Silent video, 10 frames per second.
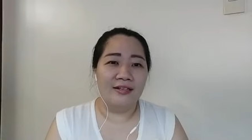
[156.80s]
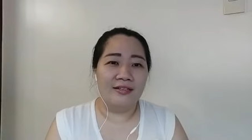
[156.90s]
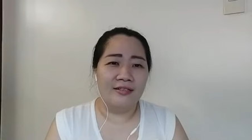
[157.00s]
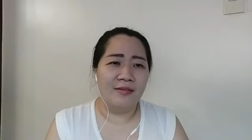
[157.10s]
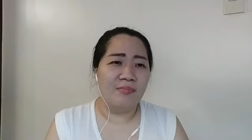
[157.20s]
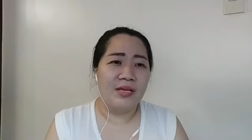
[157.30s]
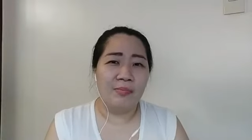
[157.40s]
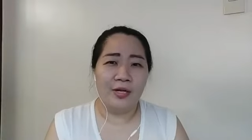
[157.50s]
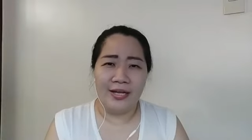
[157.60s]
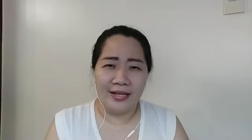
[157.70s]
some
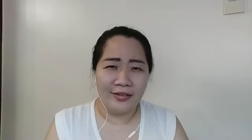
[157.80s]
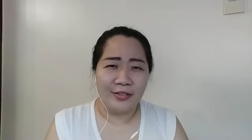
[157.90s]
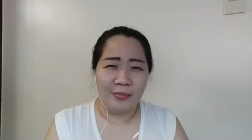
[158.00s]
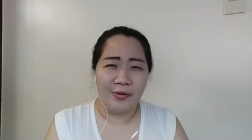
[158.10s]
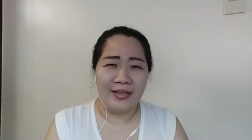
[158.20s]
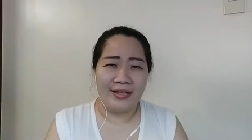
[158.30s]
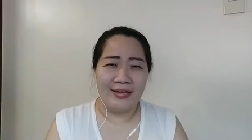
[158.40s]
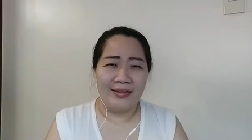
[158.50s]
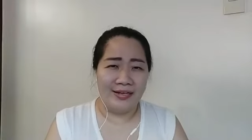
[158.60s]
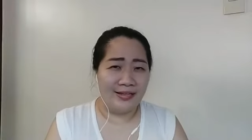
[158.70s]
people interpret it
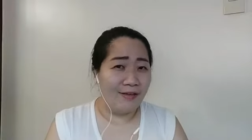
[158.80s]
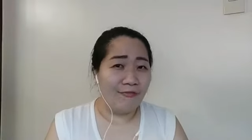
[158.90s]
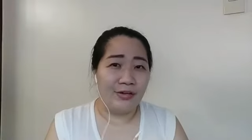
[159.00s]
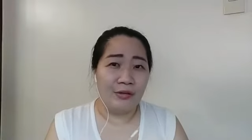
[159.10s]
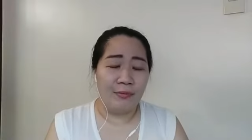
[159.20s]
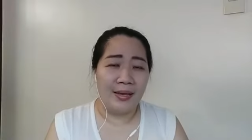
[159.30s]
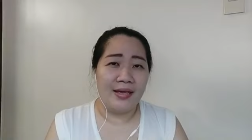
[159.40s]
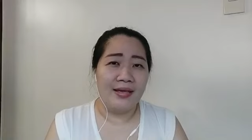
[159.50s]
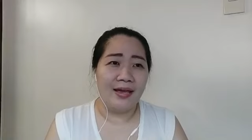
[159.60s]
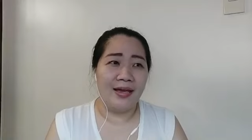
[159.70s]
in a different
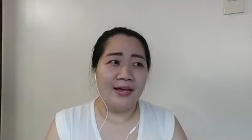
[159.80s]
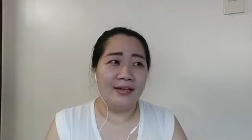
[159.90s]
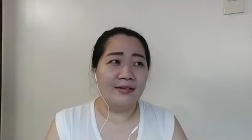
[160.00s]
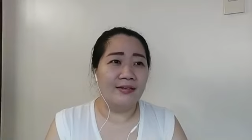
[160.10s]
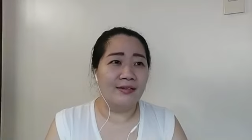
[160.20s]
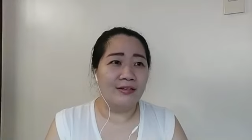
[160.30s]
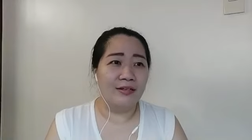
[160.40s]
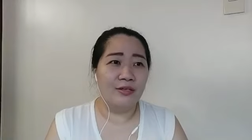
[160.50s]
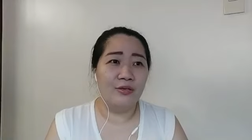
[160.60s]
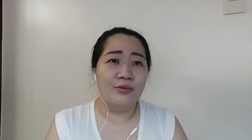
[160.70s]
way and
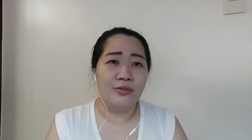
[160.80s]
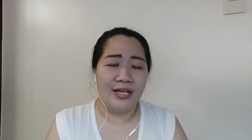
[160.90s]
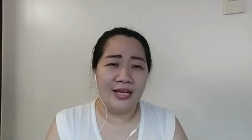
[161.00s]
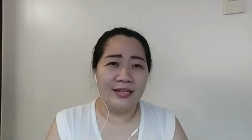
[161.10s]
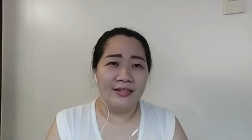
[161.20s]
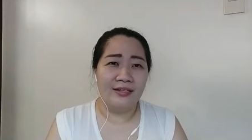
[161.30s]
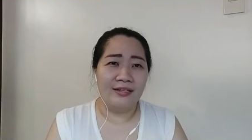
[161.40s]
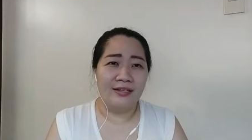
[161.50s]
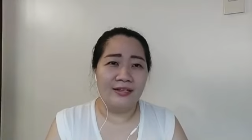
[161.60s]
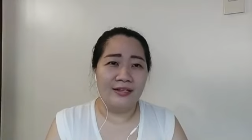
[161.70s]
use it
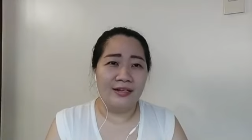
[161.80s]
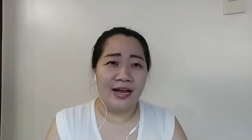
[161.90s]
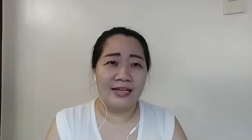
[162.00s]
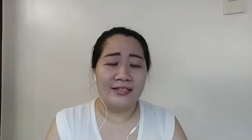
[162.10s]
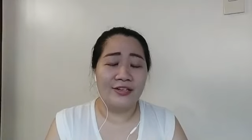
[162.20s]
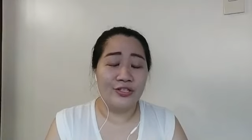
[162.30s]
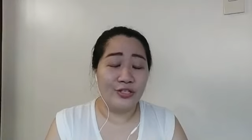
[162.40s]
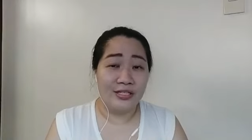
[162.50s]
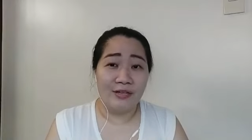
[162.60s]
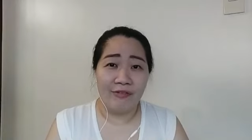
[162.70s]
as their
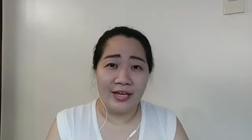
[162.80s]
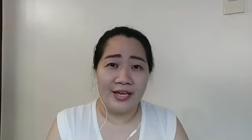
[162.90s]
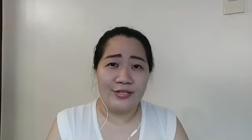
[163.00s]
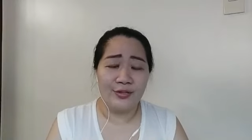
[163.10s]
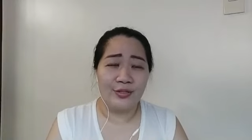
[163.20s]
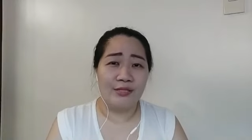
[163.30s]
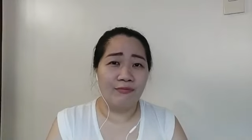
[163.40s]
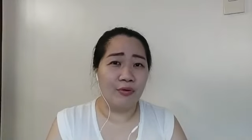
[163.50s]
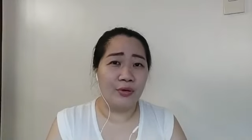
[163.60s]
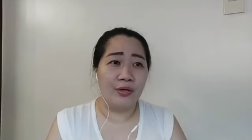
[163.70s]
justifications
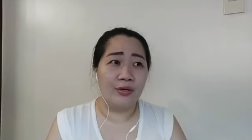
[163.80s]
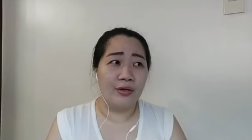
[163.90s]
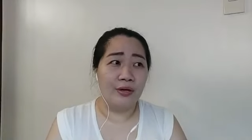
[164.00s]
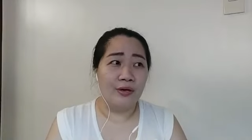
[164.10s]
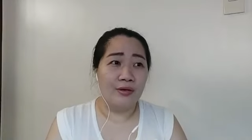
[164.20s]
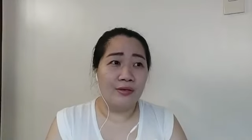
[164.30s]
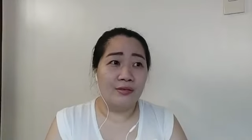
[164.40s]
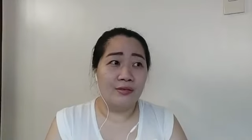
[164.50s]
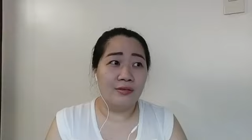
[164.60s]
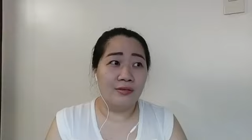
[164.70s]
for
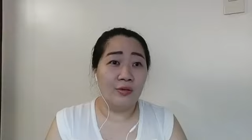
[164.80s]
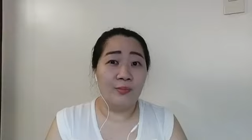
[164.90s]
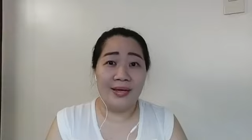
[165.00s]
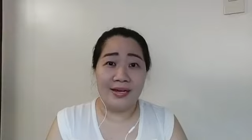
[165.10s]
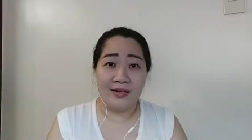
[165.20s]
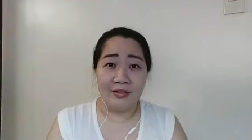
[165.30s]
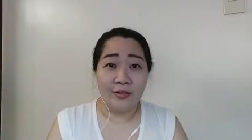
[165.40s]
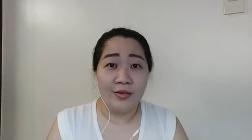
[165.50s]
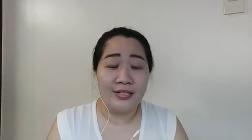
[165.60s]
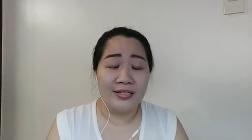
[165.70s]
so many
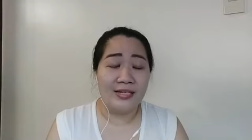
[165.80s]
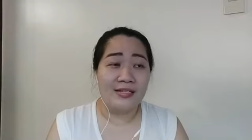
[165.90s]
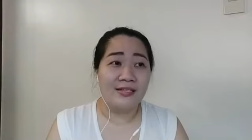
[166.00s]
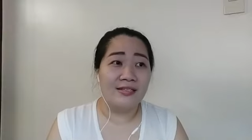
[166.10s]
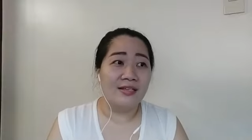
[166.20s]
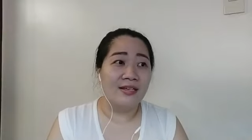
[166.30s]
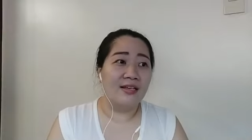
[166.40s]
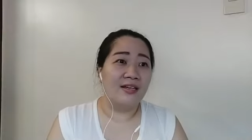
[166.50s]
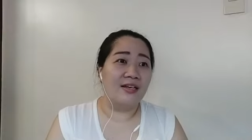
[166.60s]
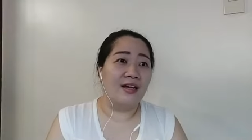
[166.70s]
atrocities
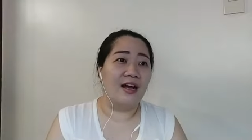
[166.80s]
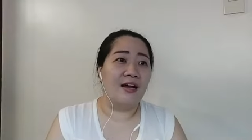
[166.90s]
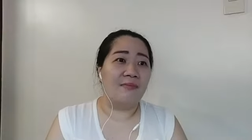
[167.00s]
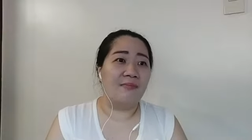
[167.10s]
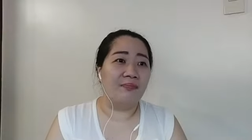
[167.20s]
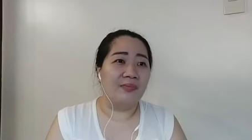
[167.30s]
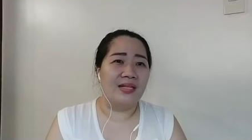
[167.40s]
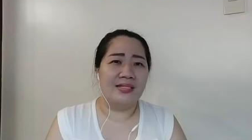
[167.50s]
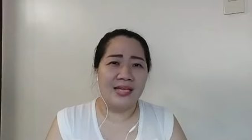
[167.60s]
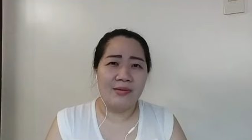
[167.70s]
um, the
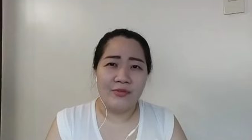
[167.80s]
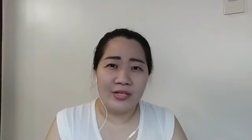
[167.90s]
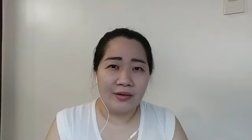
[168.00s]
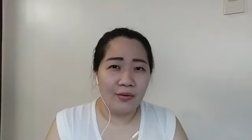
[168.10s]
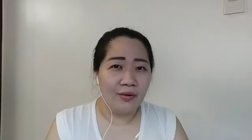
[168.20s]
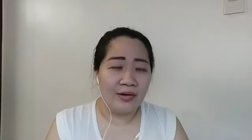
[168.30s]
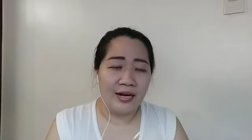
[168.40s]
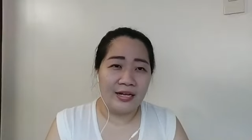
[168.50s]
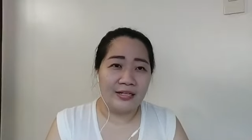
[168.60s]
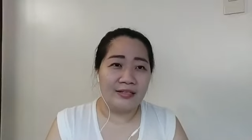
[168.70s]
same with the
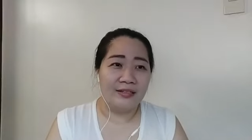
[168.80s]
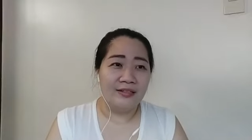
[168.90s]
Quran